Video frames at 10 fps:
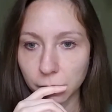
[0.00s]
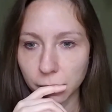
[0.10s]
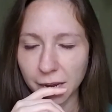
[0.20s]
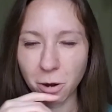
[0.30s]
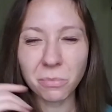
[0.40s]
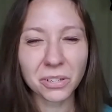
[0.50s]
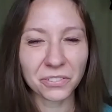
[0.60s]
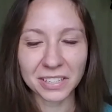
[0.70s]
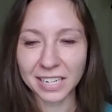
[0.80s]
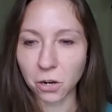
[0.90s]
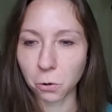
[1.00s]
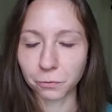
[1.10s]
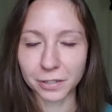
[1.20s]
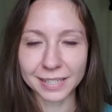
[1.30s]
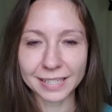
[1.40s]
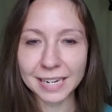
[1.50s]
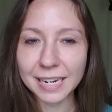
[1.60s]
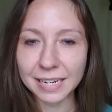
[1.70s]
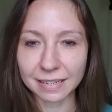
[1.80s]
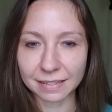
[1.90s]
It almost feels like
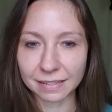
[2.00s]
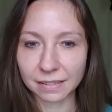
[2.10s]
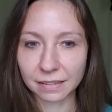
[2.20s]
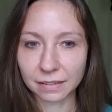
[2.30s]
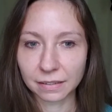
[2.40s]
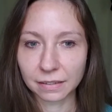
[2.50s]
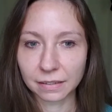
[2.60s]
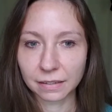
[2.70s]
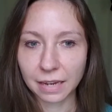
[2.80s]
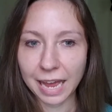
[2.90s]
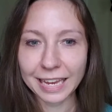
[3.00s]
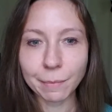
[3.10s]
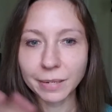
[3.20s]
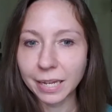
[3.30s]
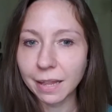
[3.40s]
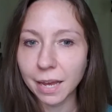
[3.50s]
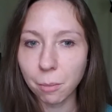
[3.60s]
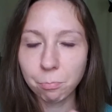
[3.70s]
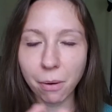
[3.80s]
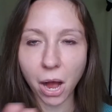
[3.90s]
overseas. I keep seeing like a
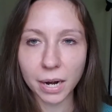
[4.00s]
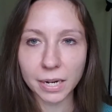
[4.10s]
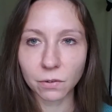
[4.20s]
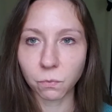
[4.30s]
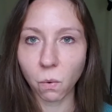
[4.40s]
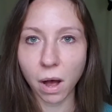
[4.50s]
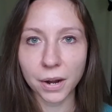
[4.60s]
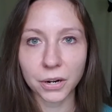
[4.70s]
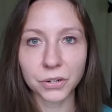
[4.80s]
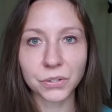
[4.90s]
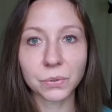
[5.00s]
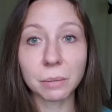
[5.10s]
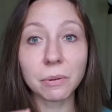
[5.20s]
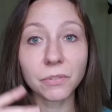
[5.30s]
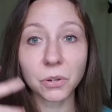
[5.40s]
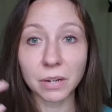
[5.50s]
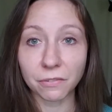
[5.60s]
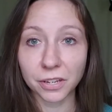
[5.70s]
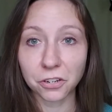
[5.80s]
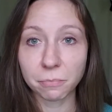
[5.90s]
body of water. So some of you
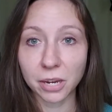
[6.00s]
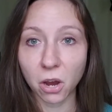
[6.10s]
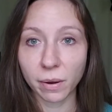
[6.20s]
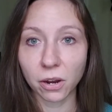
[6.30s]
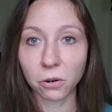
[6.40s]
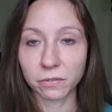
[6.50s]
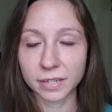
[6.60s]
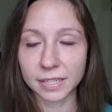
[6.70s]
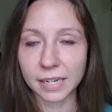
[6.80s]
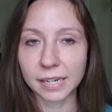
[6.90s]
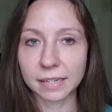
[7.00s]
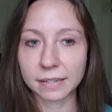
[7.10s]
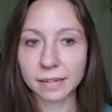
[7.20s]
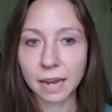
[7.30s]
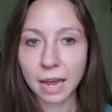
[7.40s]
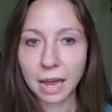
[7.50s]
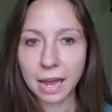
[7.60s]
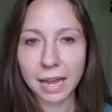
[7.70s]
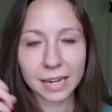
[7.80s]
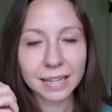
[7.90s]
definitely could be going overseas.
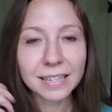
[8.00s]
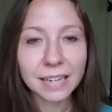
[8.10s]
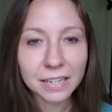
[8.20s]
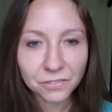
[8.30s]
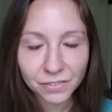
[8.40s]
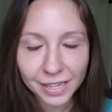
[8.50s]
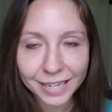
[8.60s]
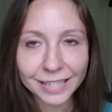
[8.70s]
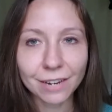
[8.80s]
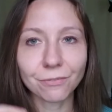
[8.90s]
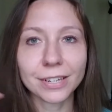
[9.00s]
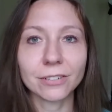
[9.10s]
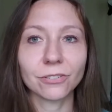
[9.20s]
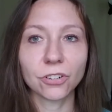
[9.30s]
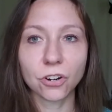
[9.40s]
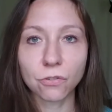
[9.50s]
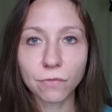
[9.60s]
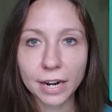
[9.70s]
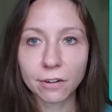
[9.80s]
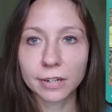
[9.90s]
And this does feel, like I said, feel
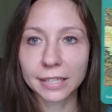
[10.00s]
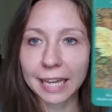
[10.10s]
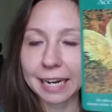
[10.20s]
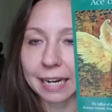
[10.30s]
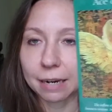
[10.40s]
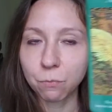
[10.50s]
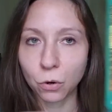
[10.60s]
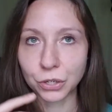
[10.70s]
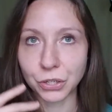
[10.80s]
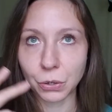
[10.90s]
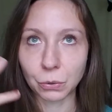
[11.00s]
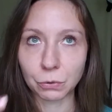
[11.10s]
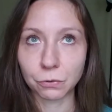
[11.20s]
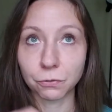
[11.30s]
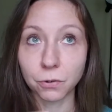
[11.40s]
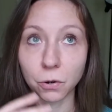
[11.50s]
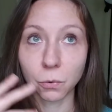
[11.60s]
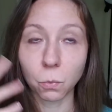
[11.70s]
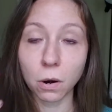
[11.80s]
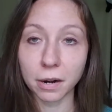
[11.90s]
career related, more so for
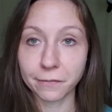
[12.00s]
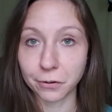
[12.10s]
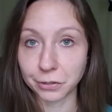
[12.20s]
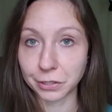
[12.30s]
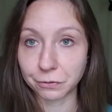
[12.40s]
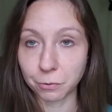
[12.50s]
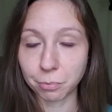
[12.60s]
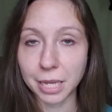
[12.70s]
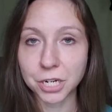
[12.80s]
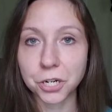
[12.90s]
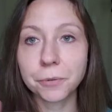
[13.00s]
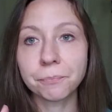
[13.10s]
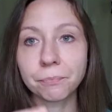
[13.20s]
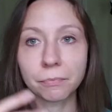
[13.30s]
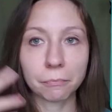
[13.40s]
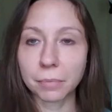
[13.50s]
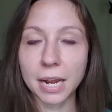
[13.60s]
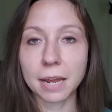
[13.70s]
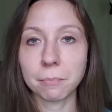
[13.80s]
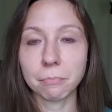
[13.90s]
work versus for pleasure. But
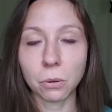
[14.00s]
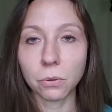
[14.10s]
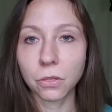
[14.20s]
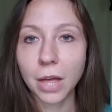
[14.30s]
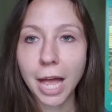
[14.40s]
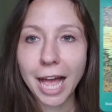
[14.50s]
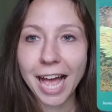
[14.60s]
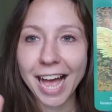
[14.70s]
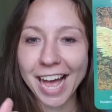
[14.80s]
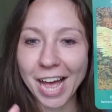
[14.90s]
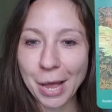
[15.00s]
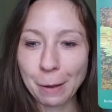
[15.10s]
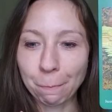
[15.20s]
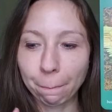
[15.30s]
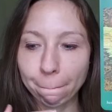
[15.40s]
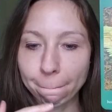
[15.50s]
hey, both. Um,